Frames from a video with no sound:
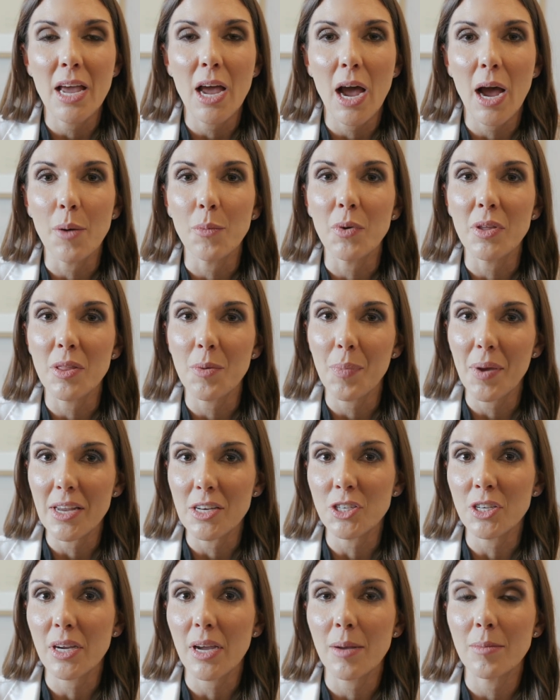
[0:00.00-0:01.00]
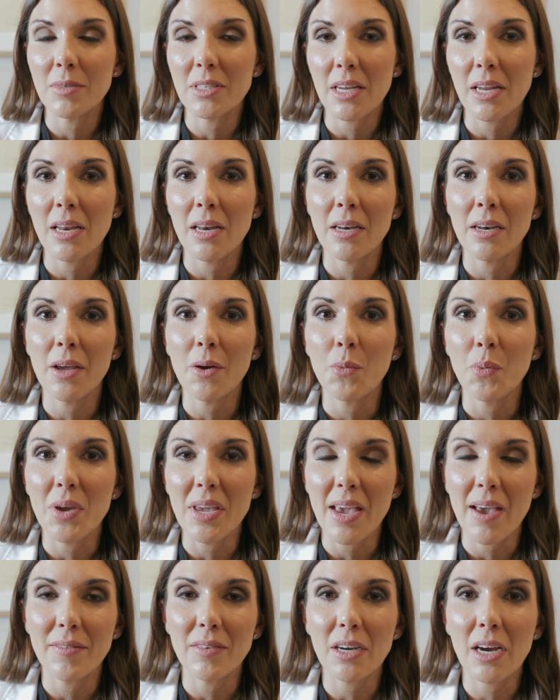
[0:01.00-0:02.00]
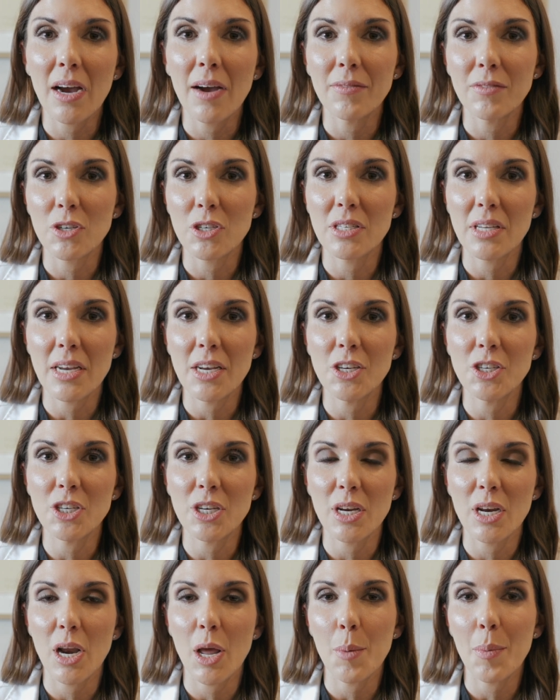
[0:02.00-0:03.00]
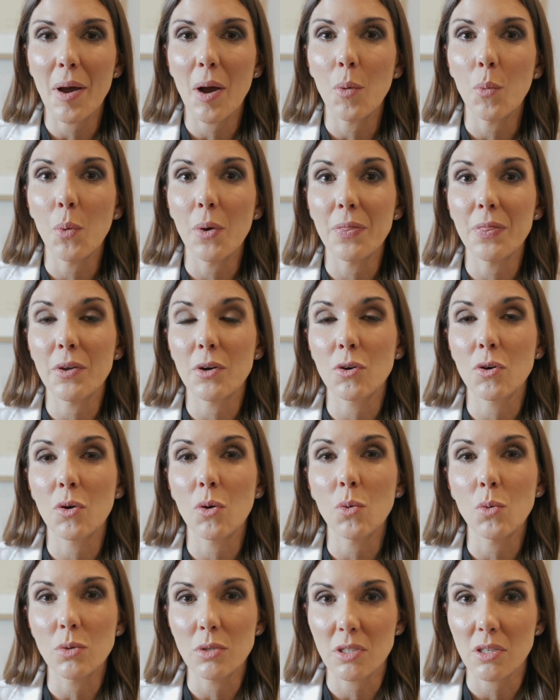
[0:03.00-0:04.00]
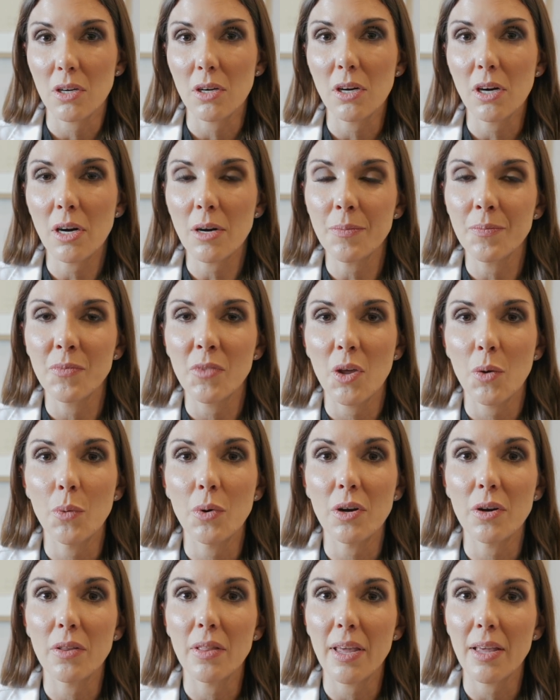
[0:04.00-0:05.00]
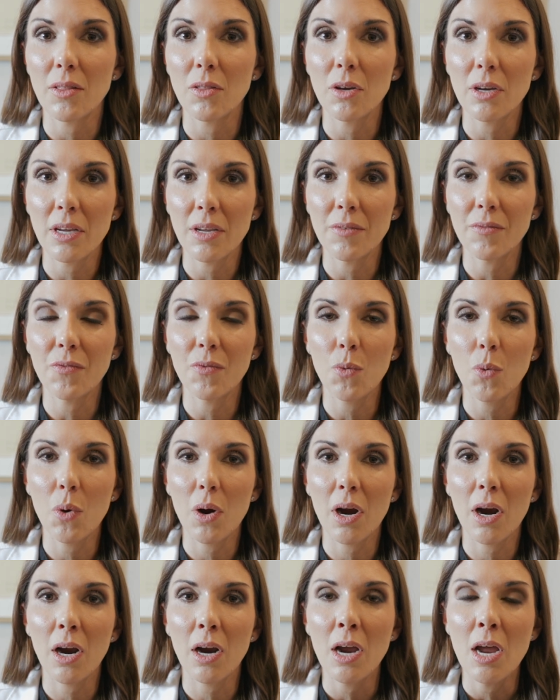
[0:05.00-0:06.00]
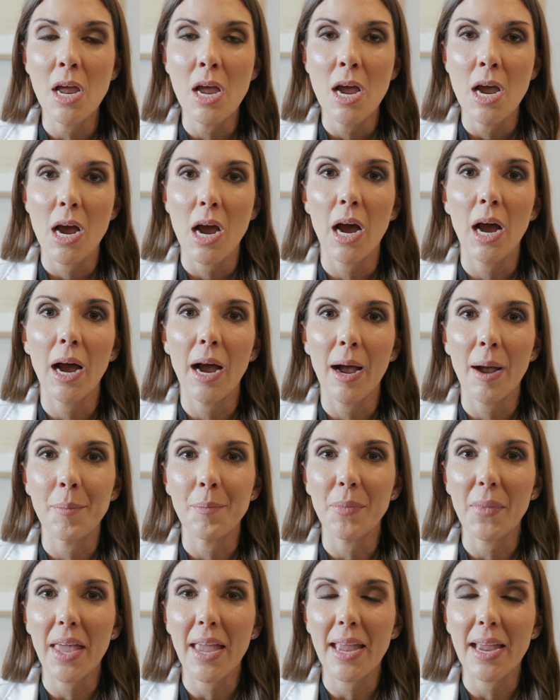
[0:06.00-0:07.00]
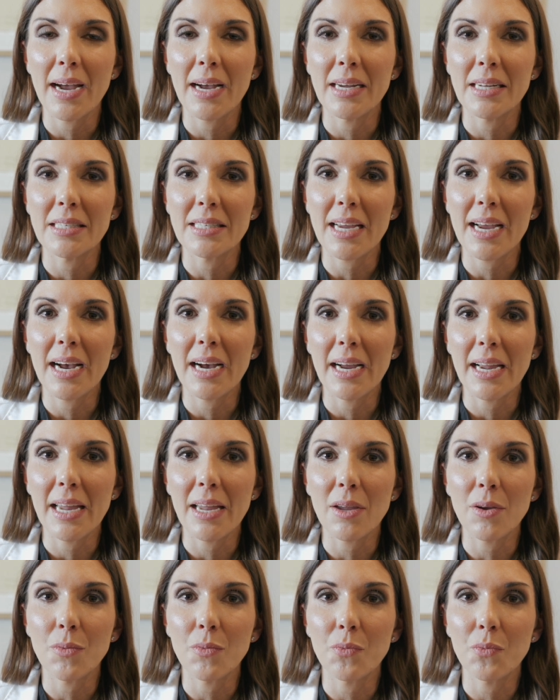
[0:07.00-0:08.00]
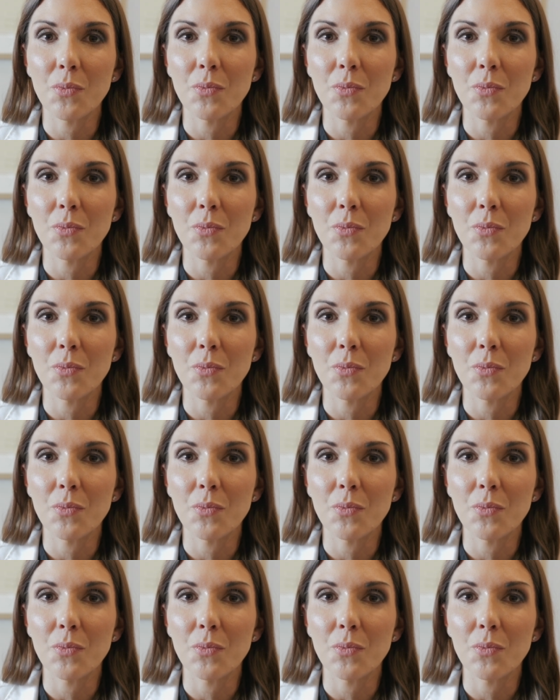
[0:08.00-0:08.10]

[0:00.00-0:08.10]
When the patient comes in, we have a conversation about what their goals are. What are they looking for? And I